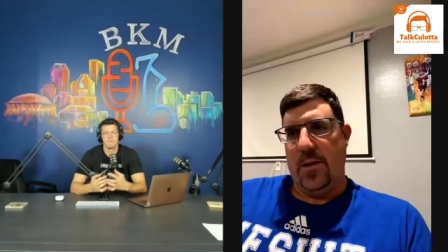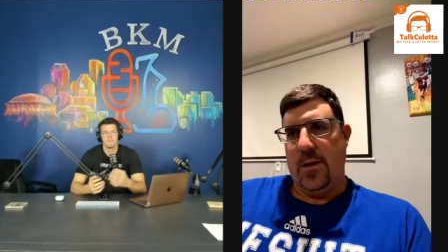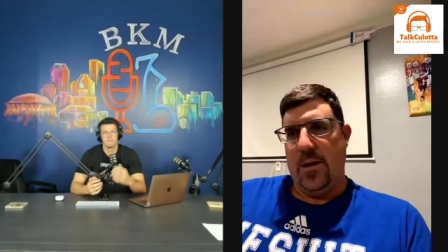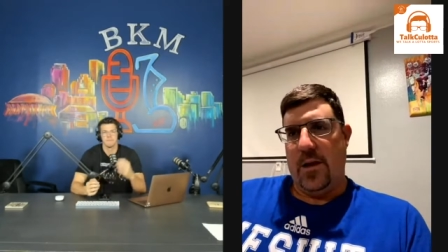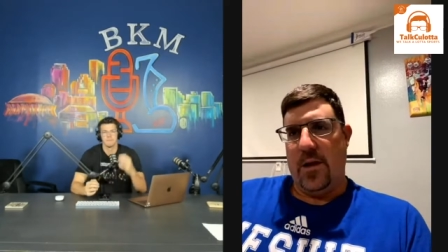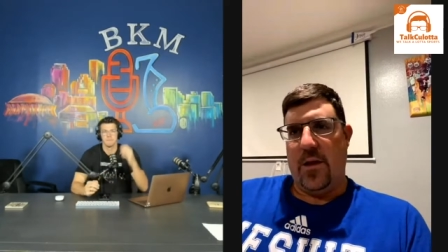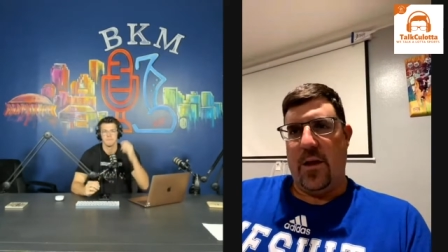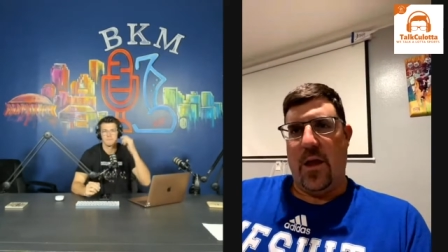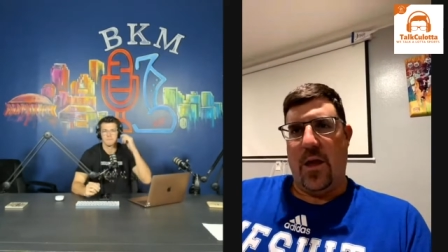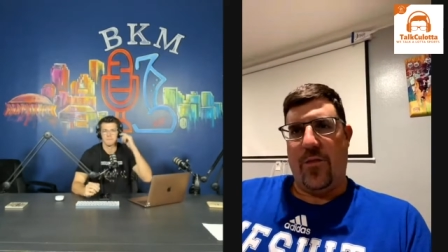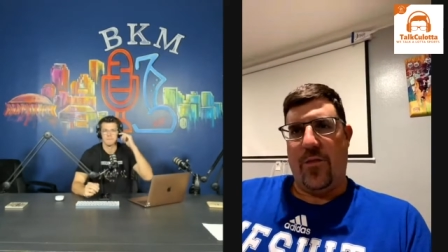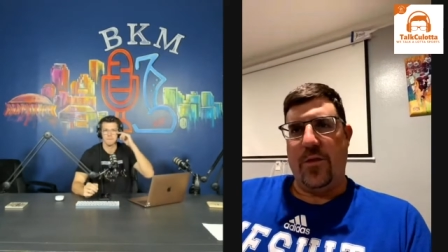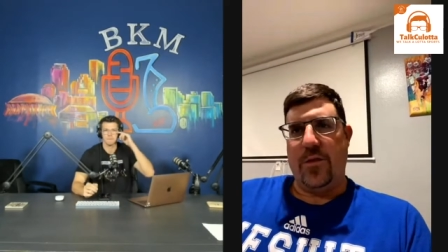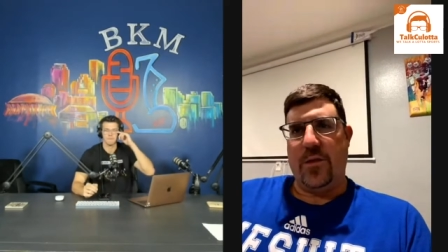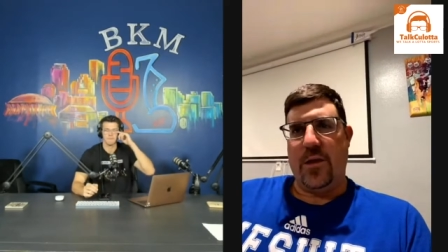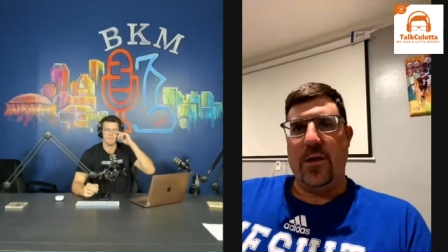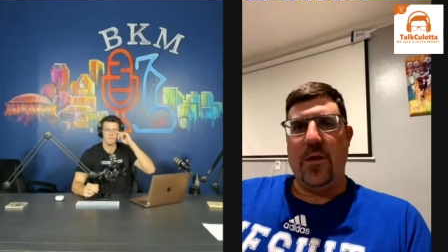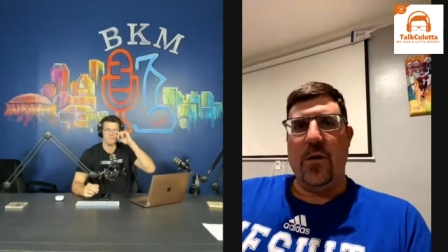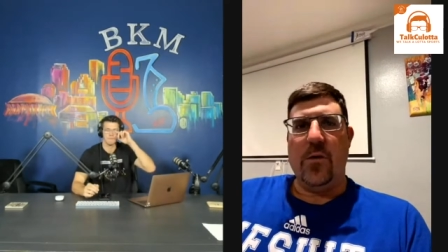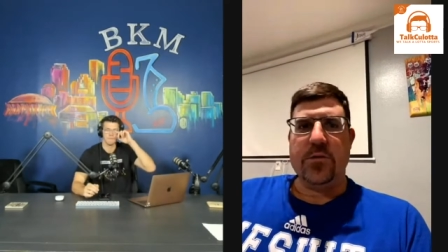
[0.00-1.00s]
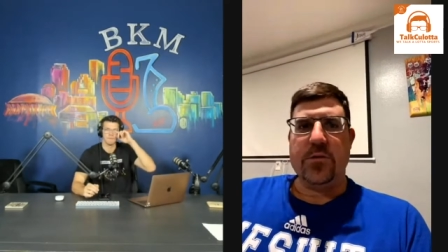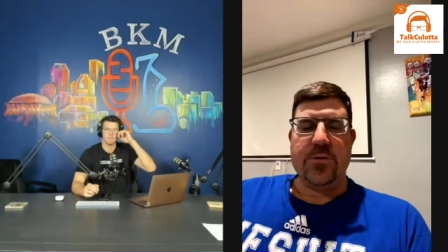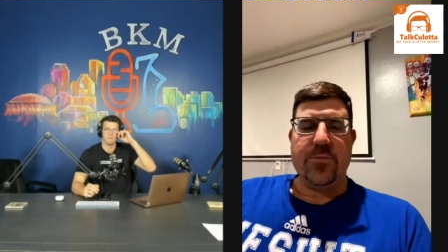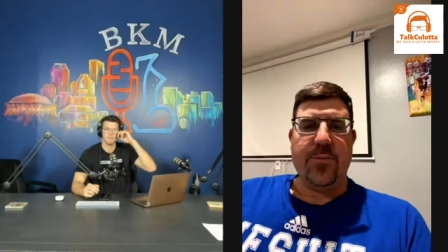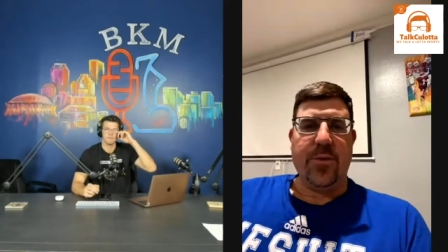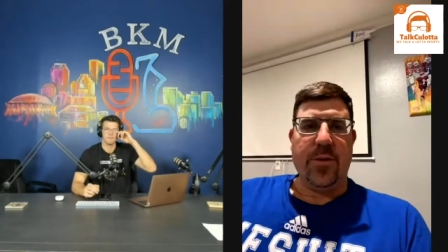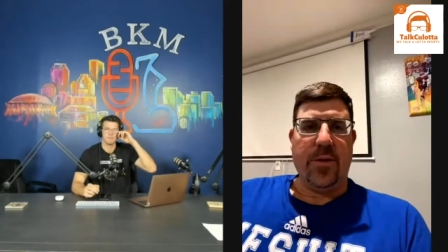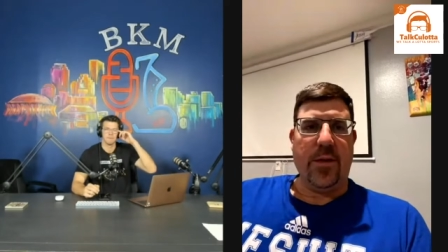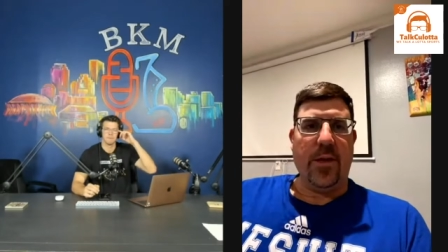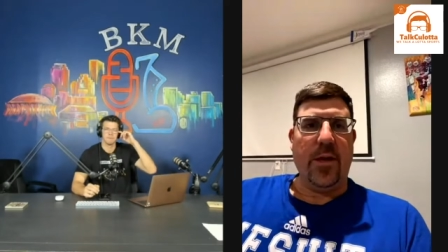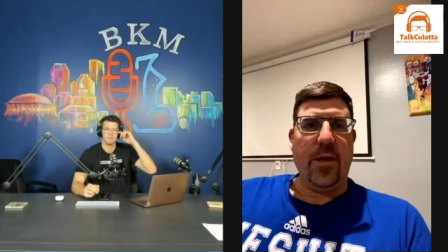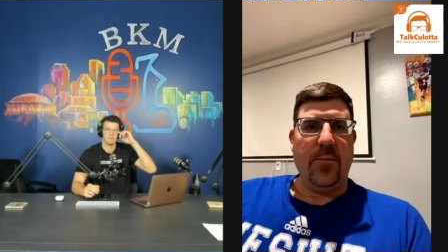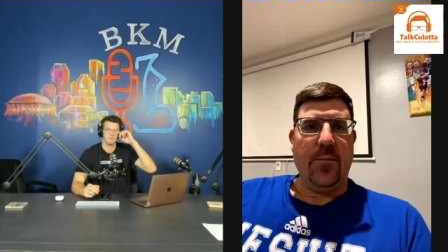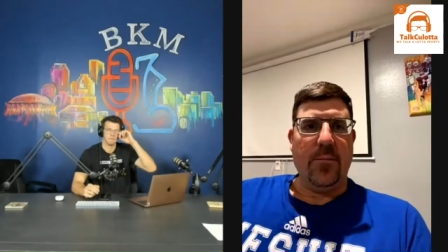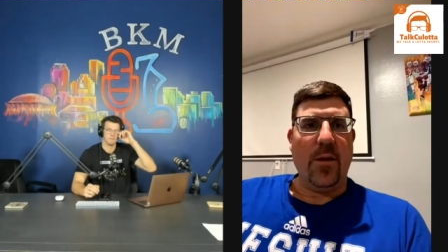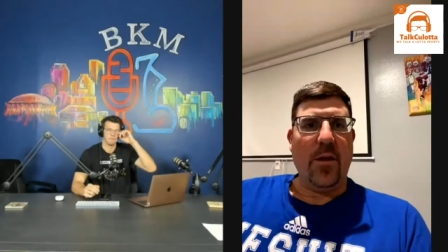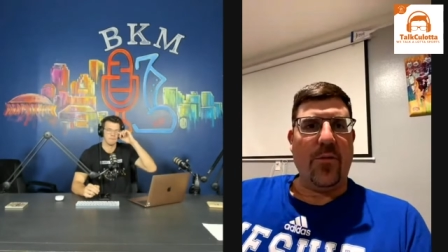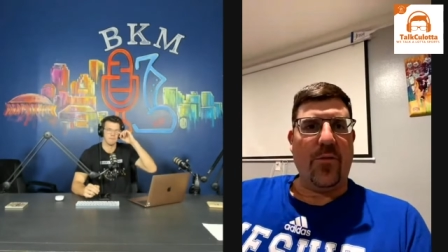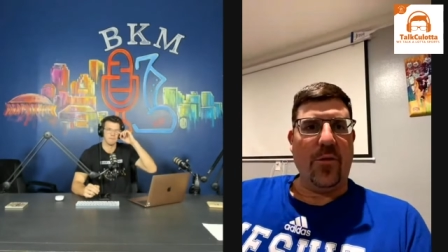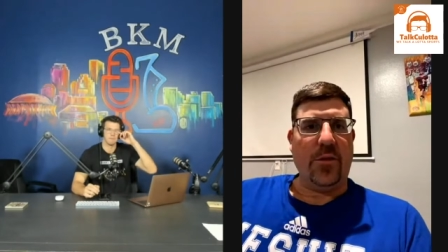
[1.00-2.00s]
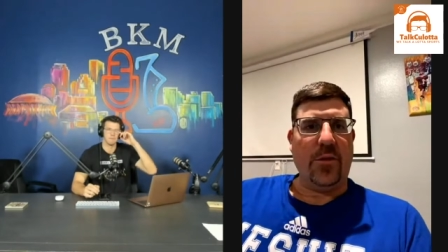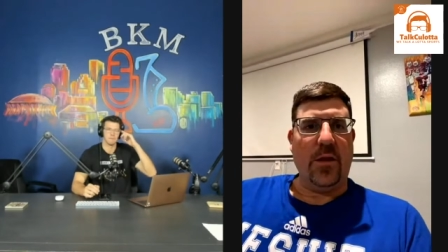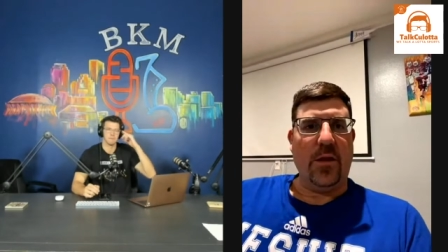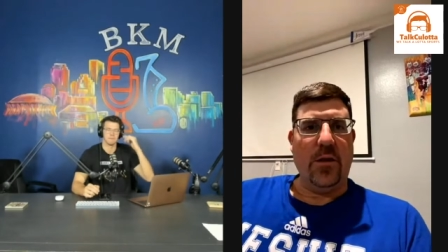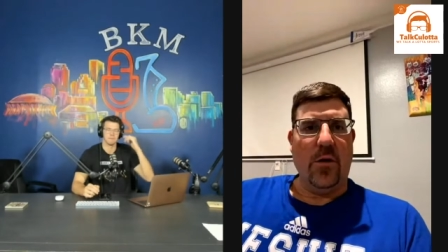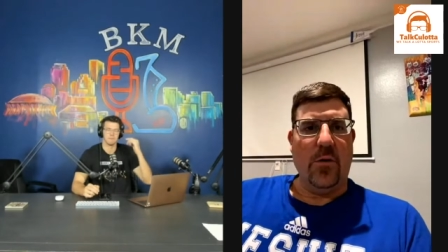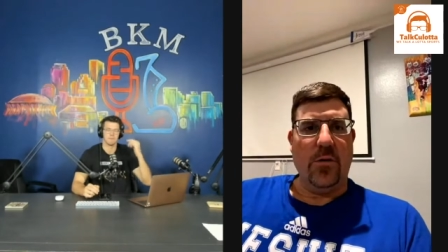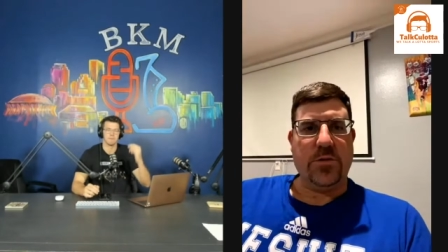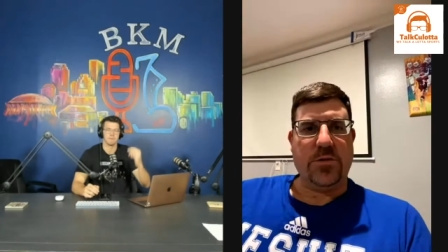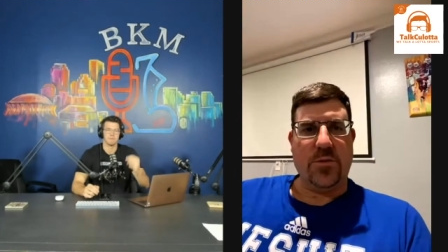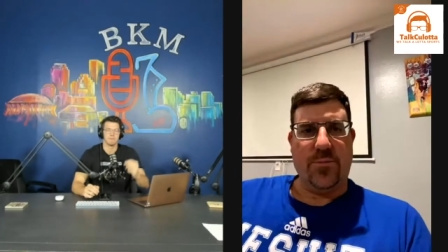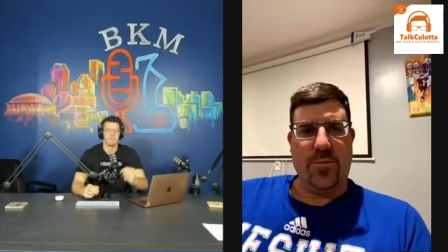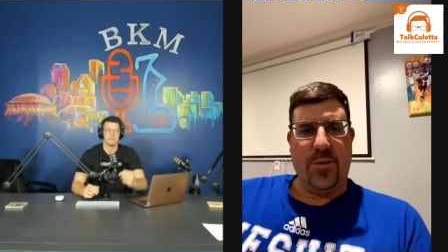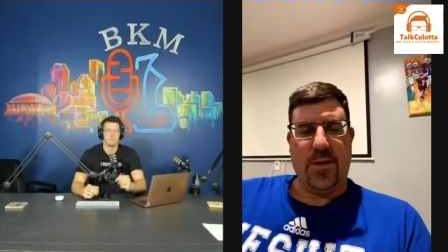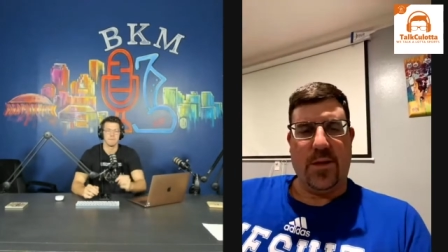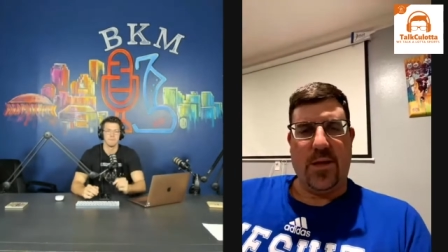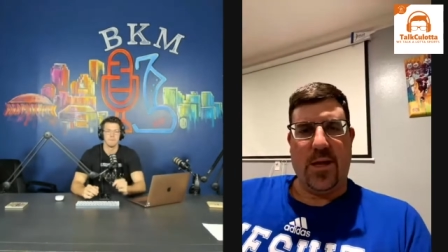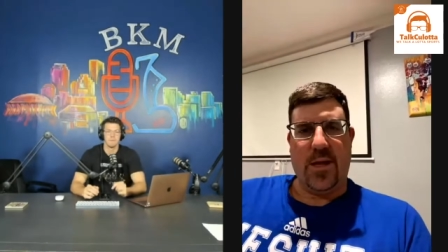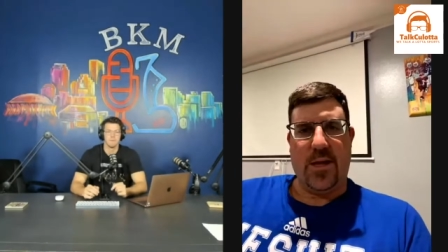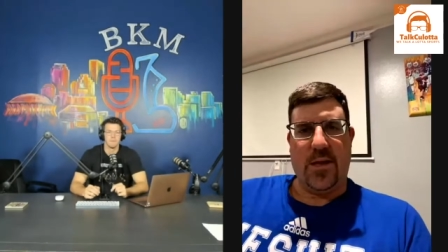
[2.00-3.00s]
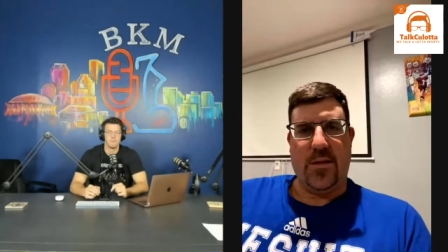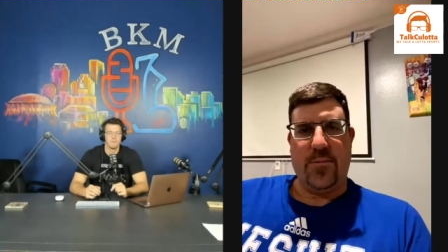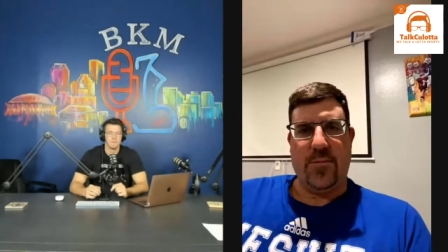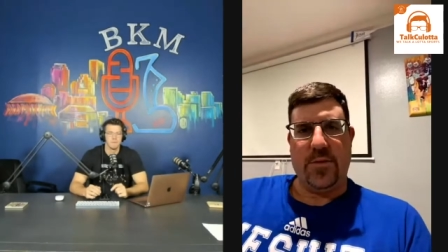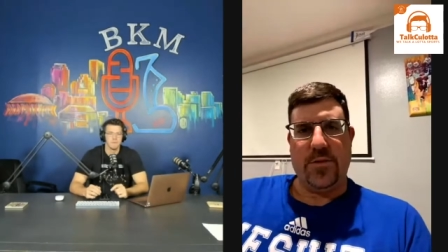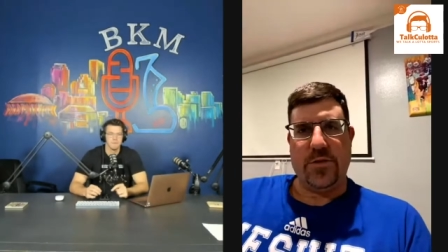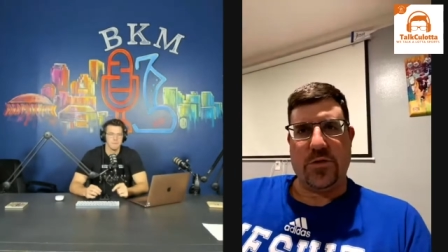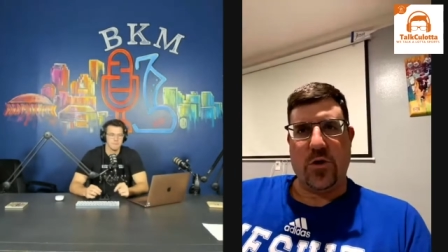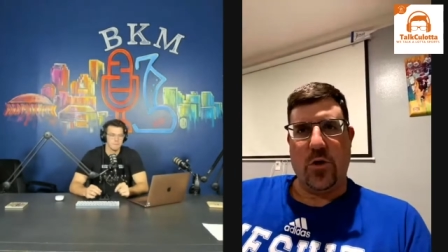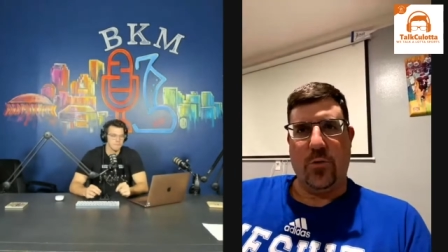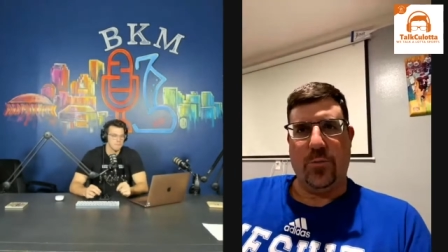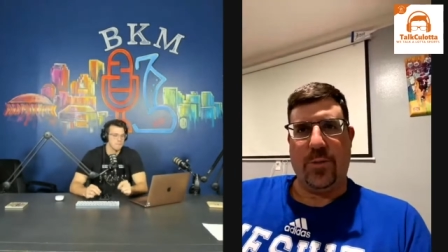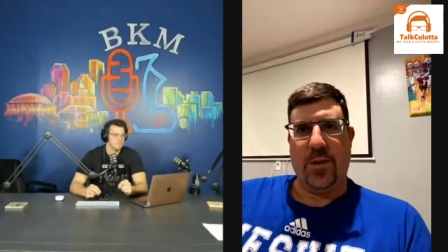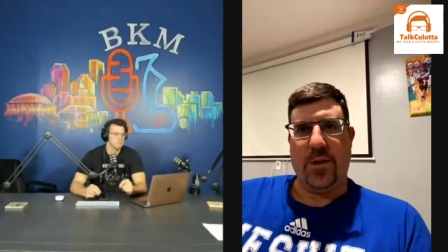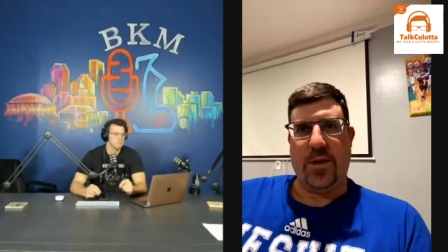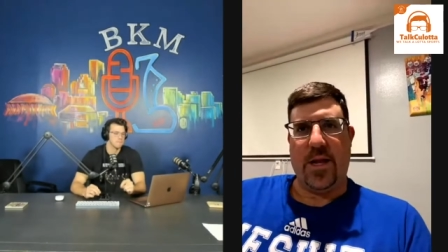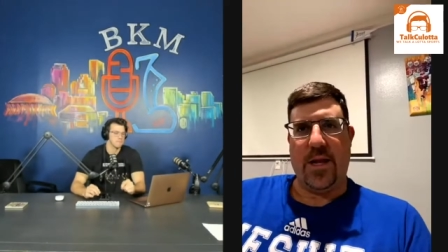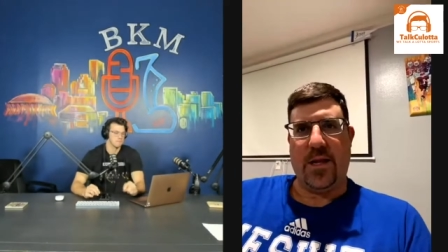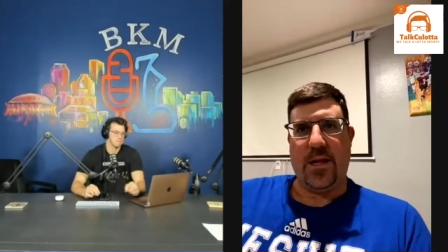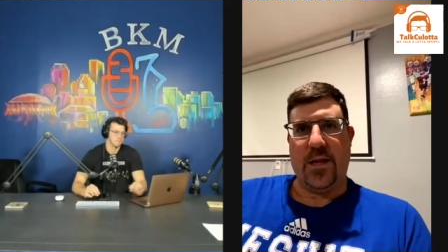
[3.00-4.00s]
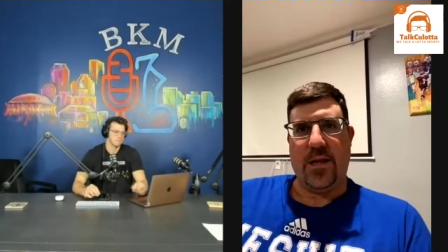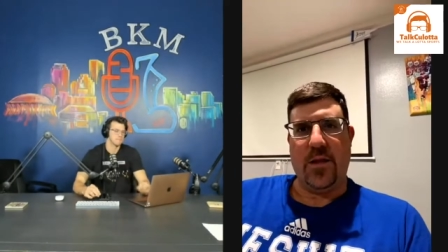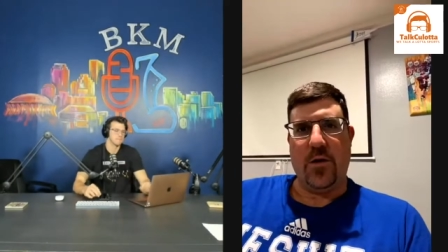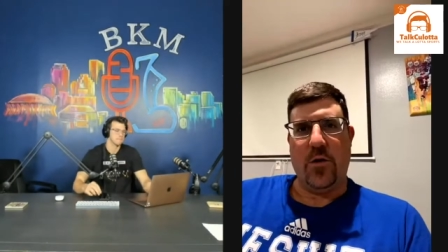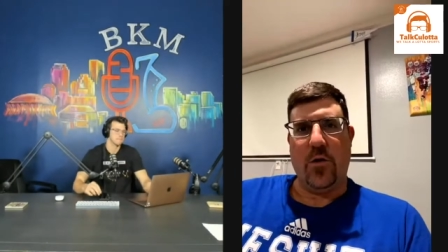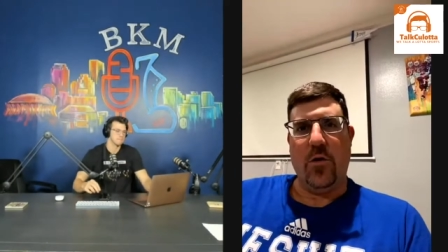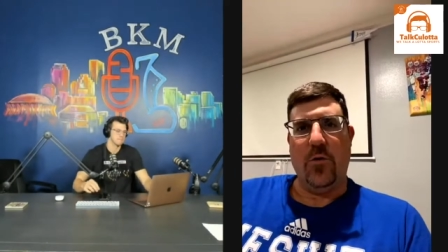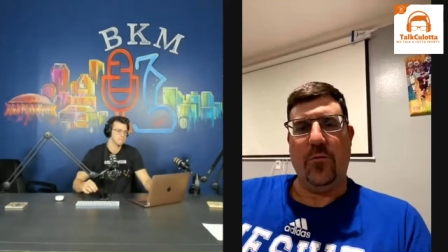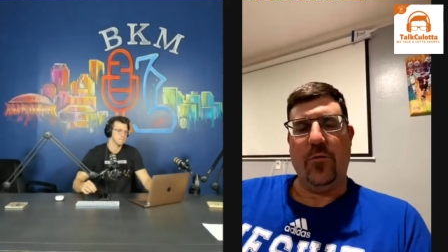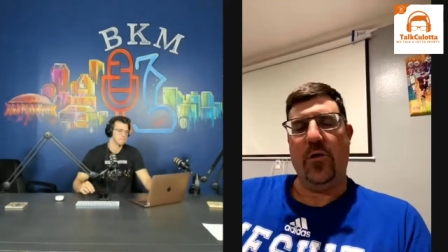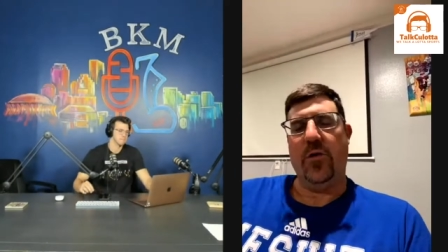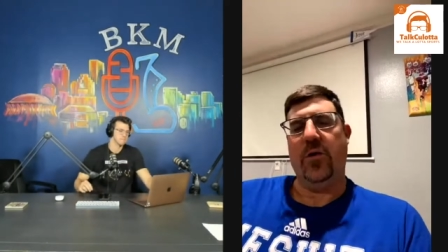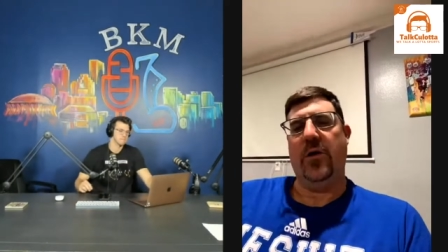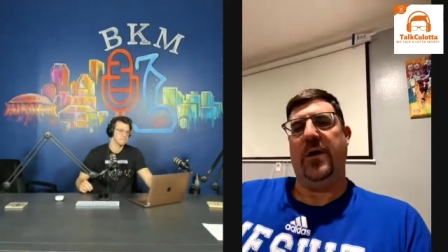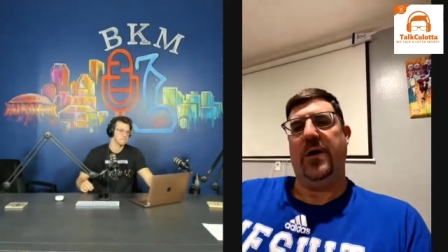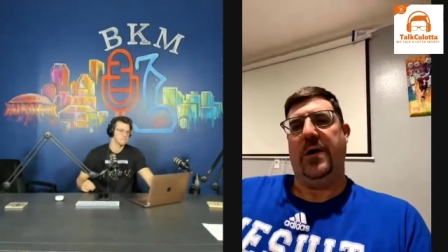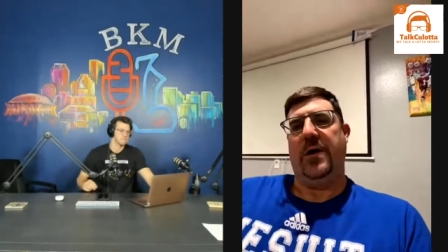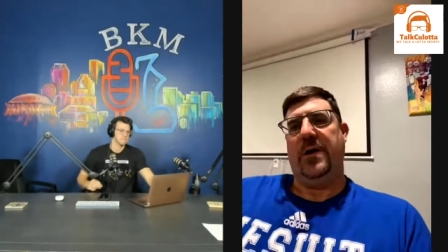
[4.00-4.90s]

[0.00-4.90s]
I, I, think they know it's a big game. I think they know it's a big game and just hope that they can get over